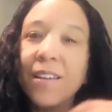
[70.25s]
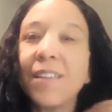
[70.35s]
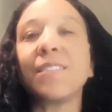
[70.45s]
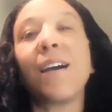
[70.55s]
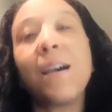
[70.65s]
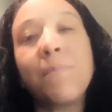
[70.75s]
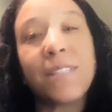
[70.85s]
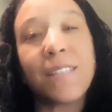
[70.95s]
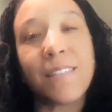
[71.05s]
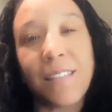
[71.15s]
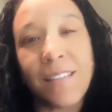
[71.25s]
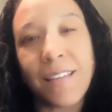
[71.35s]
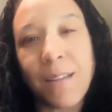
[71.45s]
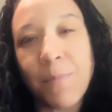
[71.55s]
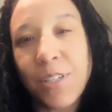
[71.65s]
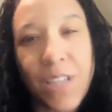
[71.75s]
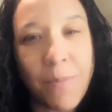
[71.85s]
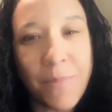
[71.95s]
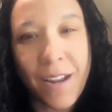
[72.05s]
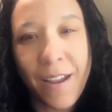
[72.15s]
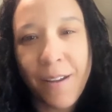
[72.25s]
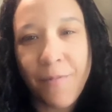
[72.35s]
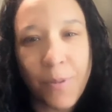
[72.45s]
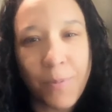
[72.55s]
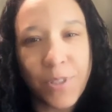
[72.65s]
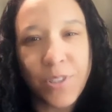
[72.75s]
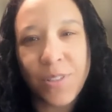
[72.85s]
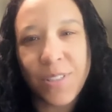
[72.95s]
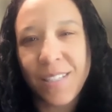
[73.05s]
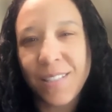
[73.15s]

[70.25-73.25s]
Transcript: So I'm Sicilian, I'm a Gemini, I'm from New Jersey.